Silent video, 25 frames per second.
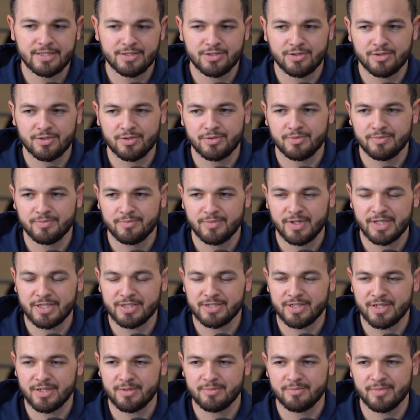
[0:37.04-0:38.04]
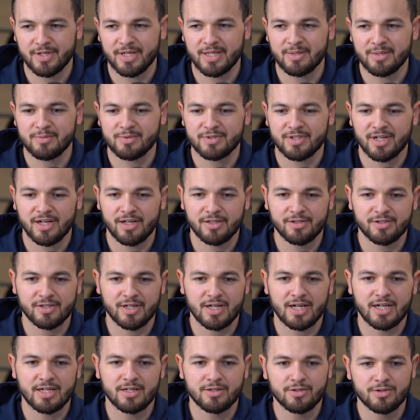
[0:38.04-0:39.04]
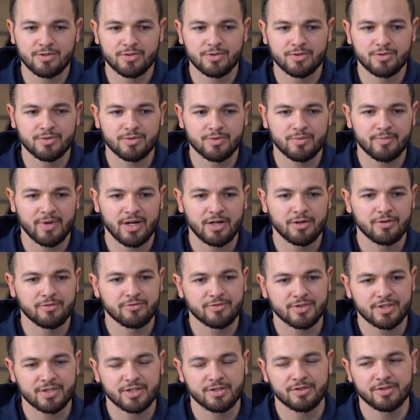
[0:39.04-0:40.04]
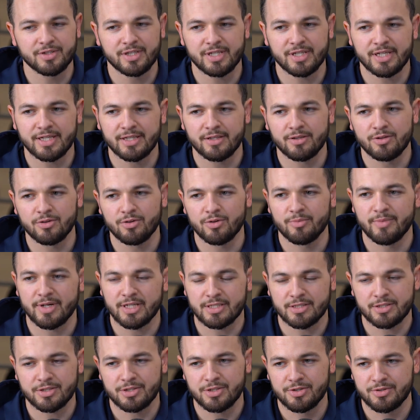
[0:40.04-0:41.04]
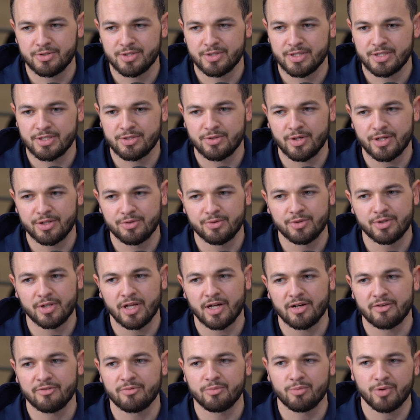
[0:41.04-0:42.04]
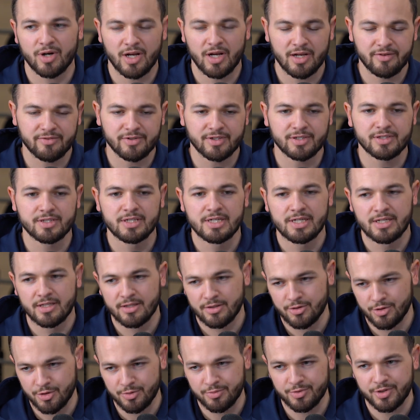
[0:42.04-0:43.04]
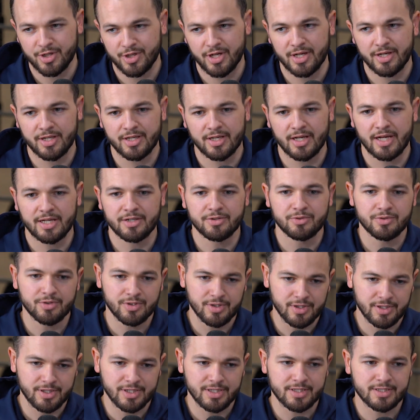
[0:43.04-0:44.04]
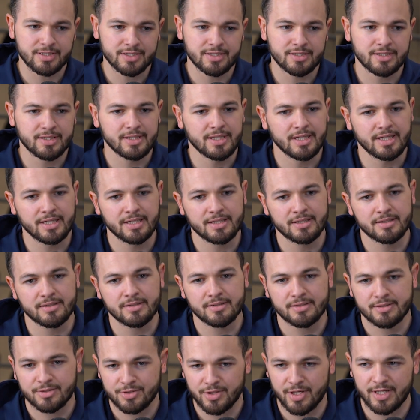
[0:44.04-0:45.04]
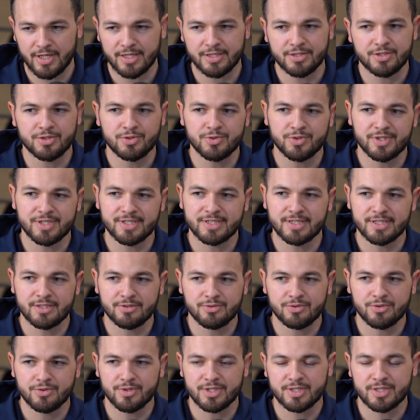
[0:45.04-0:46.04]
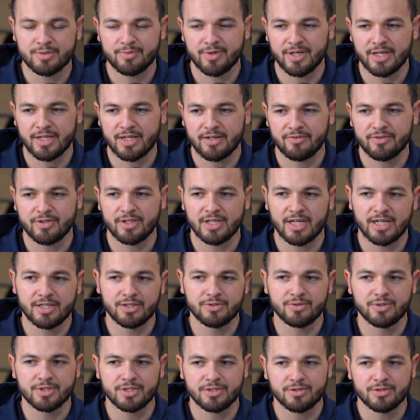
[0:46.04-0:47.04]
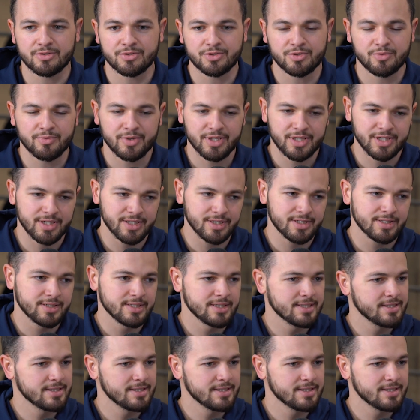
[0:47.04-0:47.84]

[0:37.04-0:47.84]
so like you said, my name's Tyler. I own my own facility in Lowell, Massachusetts, so I do a lot of private group training. I do clinics and then trying to continue to expand everything I do on social media.